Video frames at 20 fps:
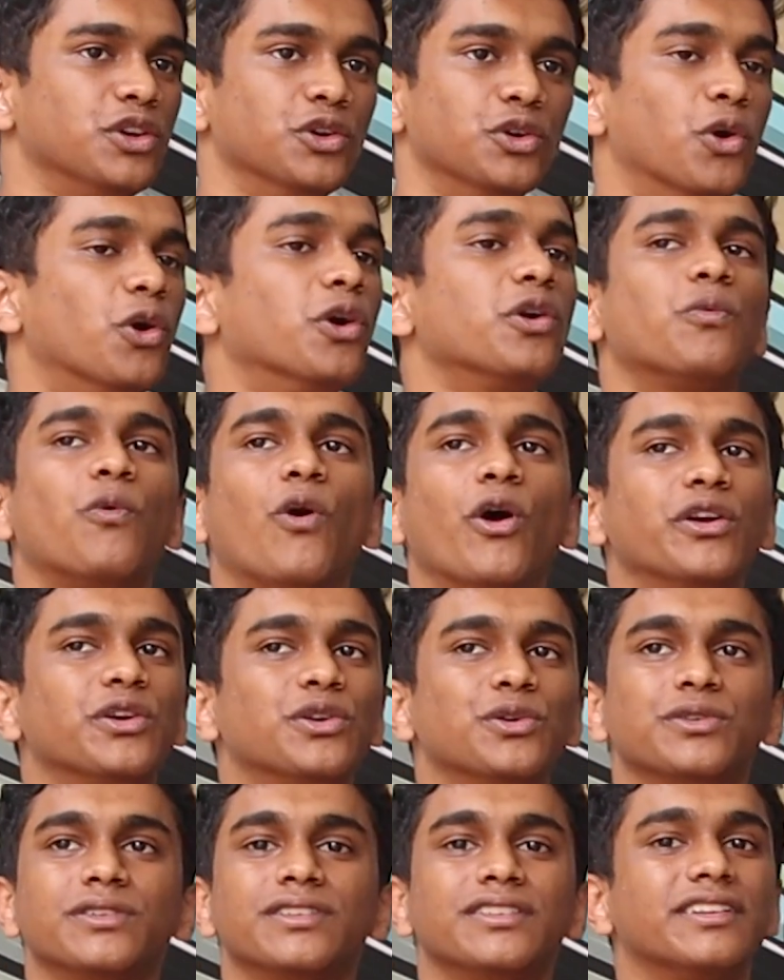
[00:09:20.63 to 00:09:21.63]
You don't
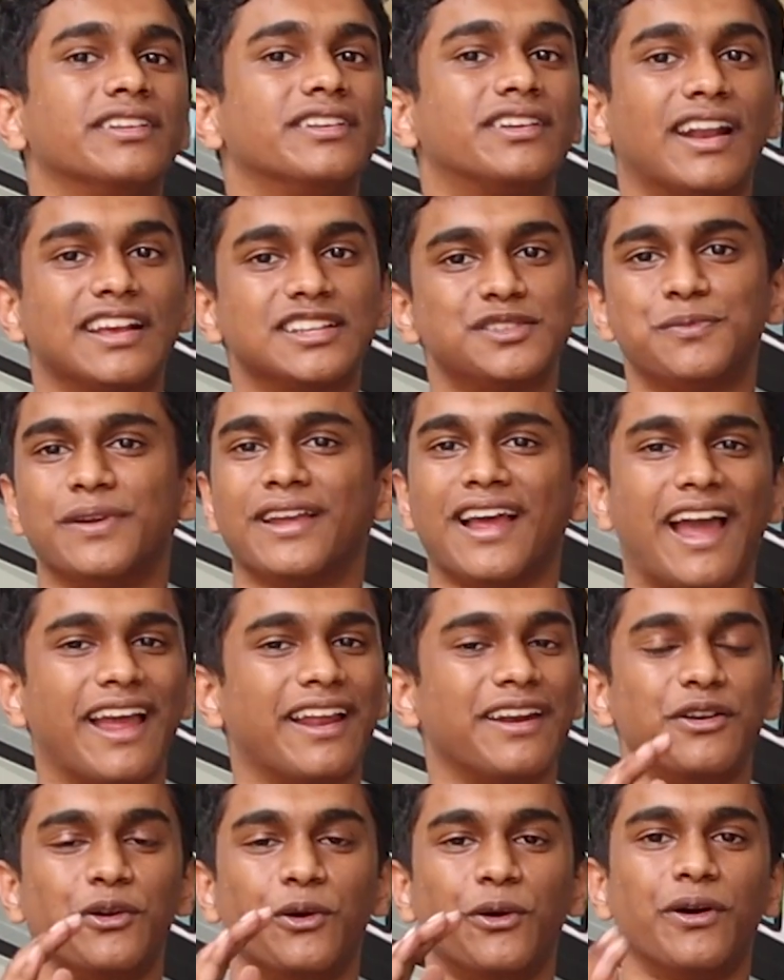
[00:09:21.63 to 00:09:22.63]
want to, trust me,
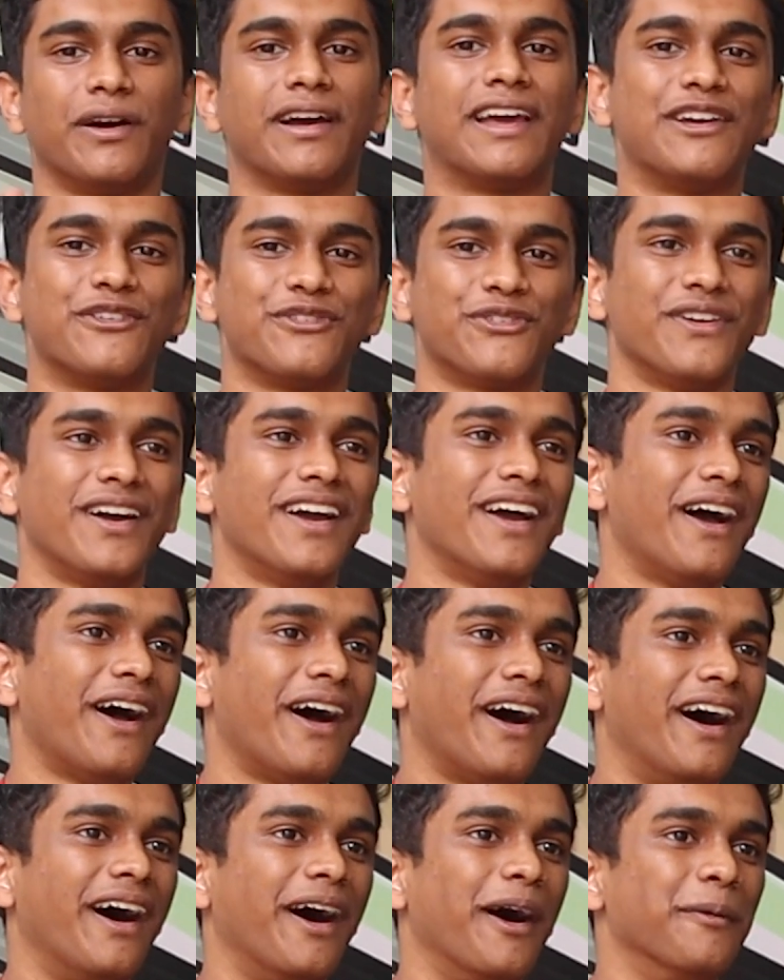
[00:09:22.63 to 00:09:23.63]
I know if
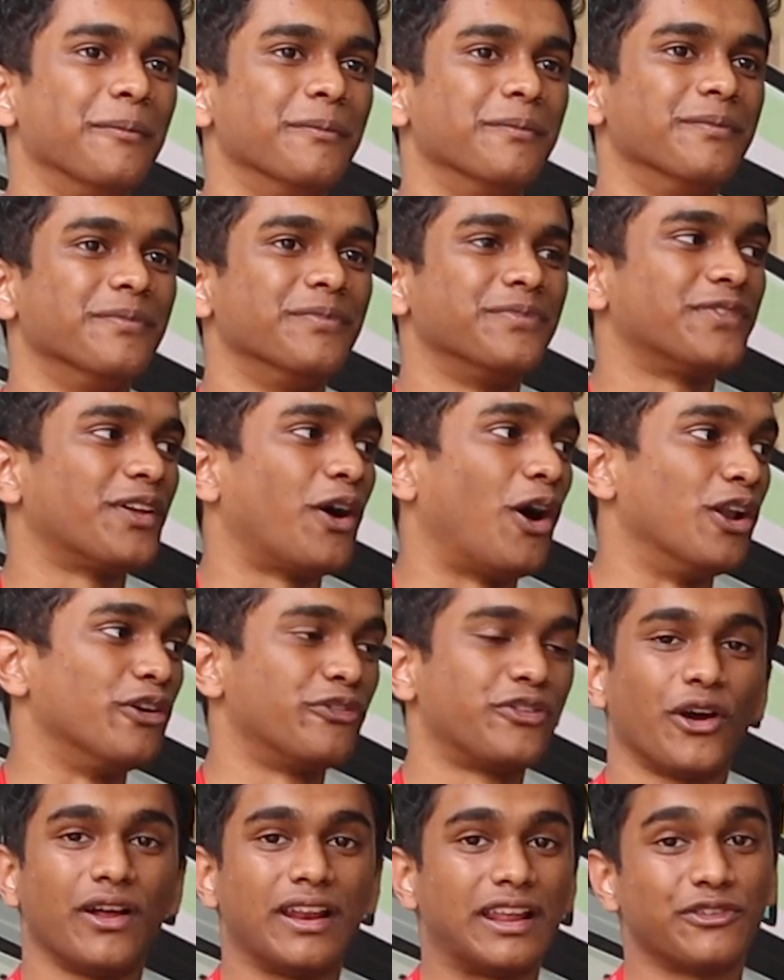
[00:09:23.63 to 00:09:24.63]
all
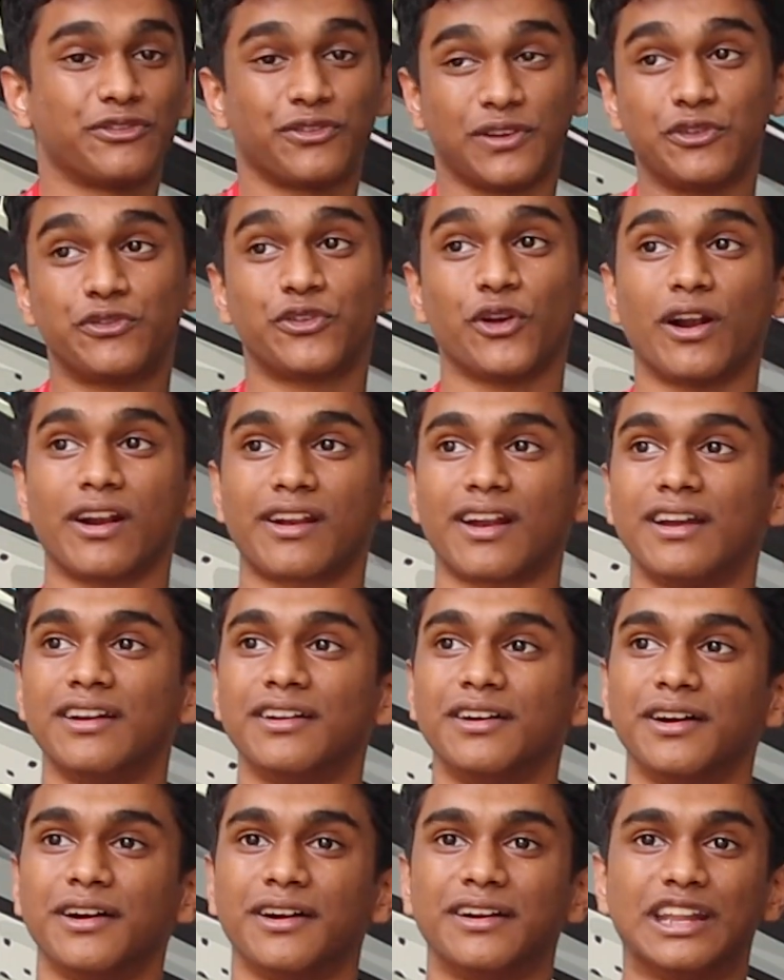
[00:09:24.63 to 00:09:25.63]
of y'all, if y'all
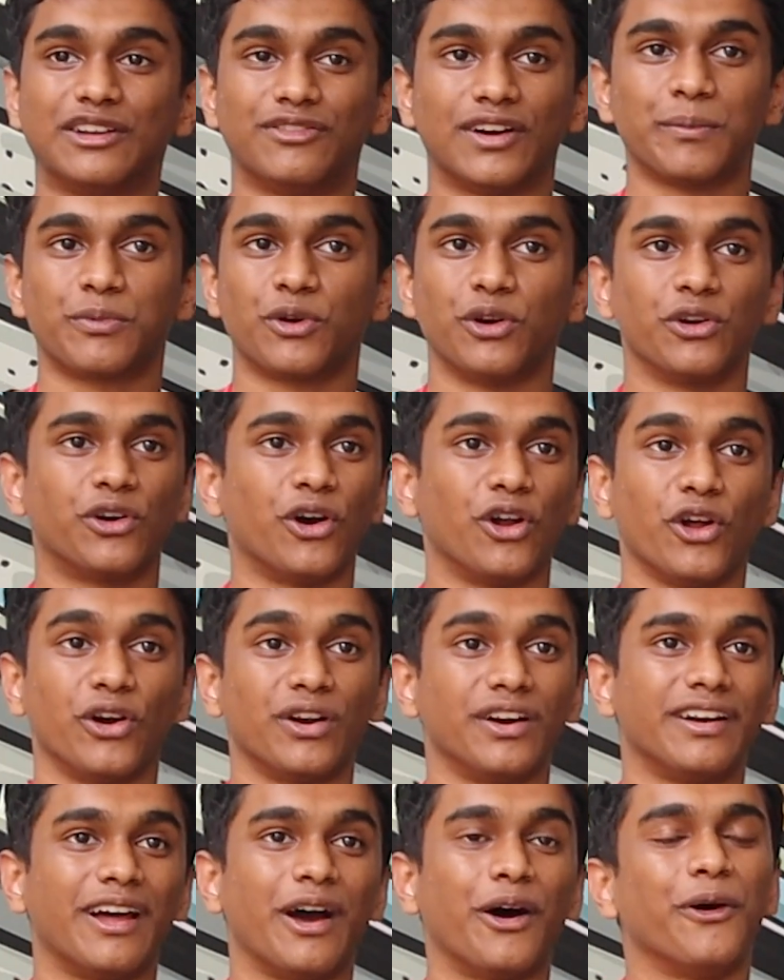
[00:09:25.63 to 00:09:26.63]
run a DeFi protocol
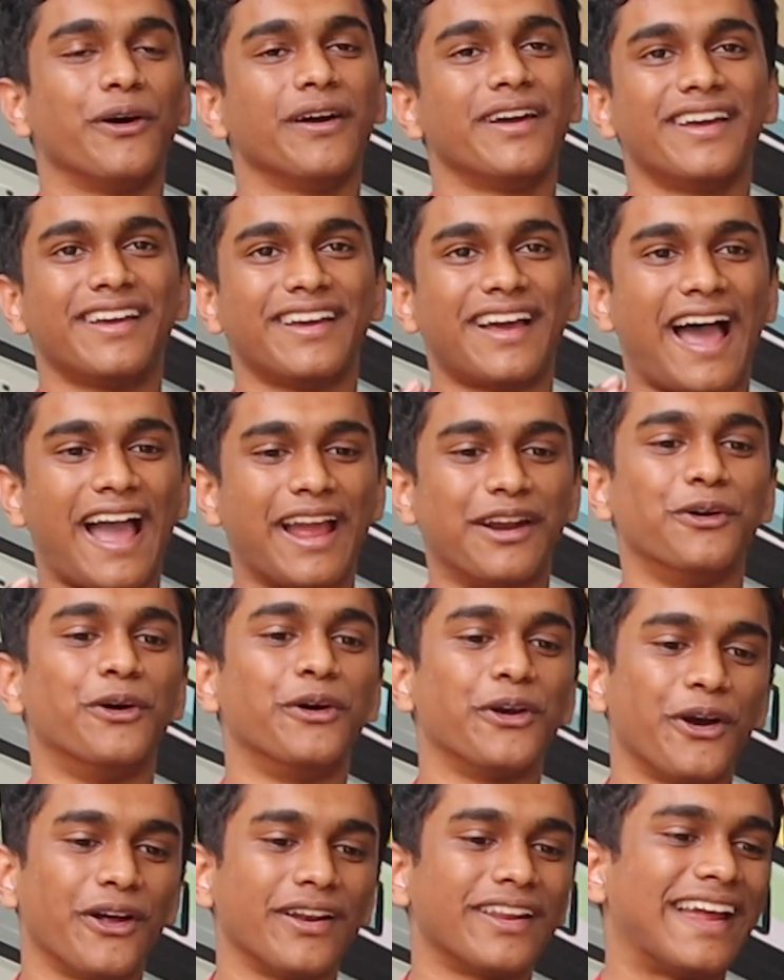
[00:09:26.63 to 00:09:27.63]
or a DAO, I
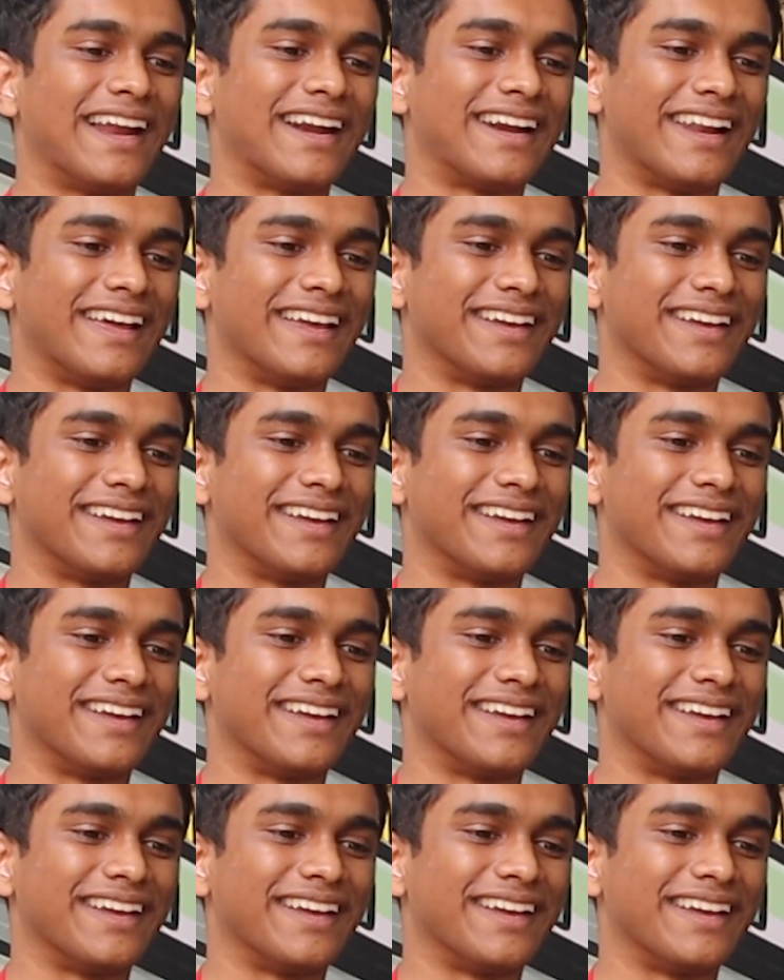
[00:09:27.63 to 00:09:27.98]
know y'all